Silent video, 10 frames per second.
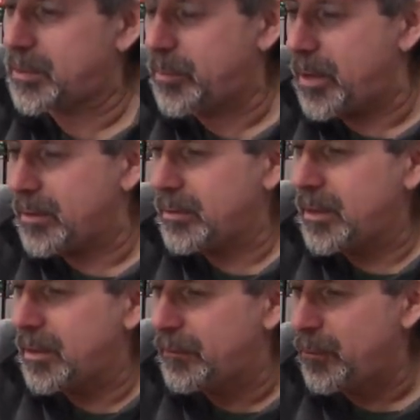spent
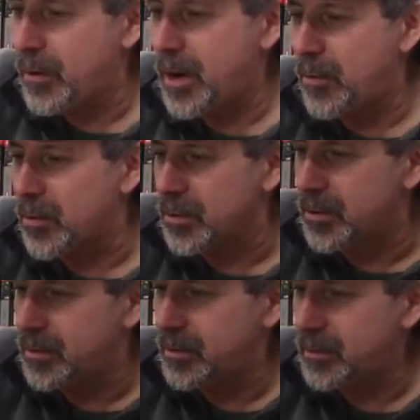uh, four hours
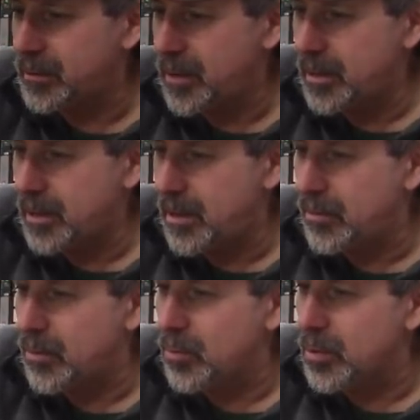
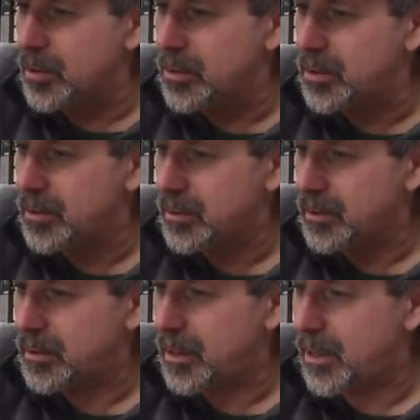out in the woods
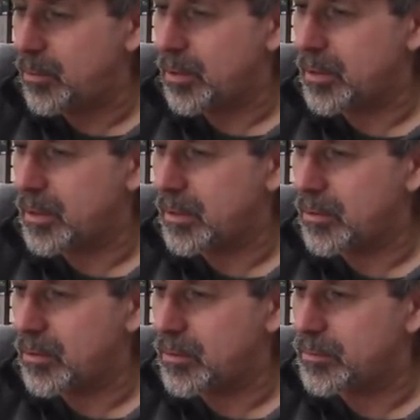today working our
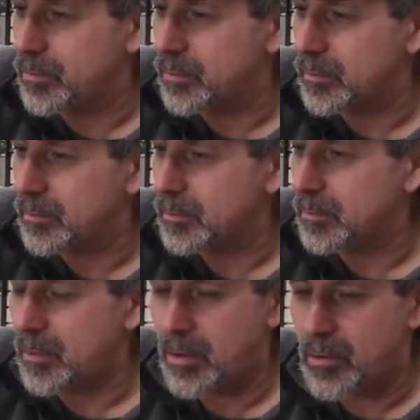old
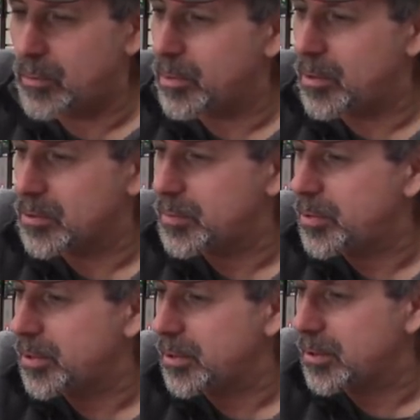our old bones
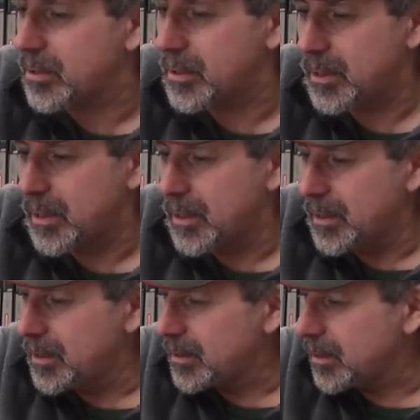pretty good,
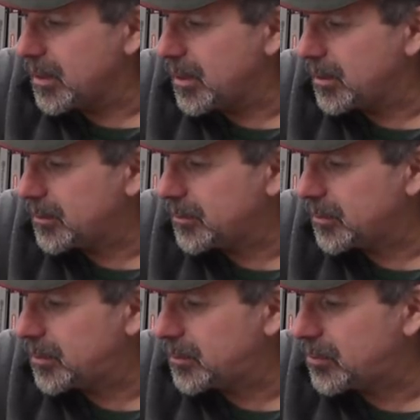uh,
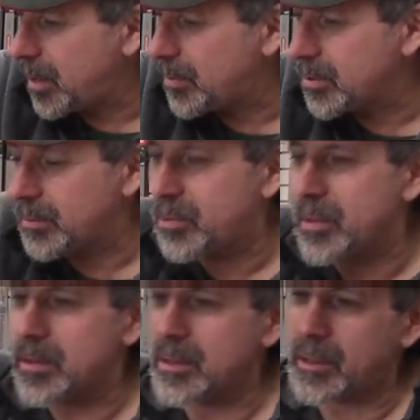dropping some
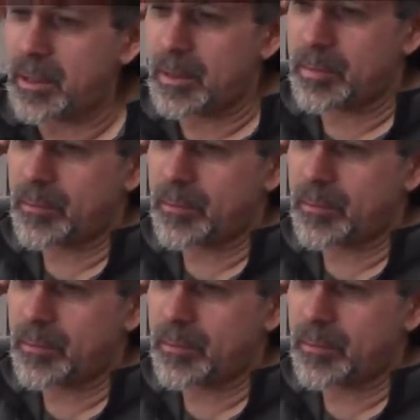trees and cutting up some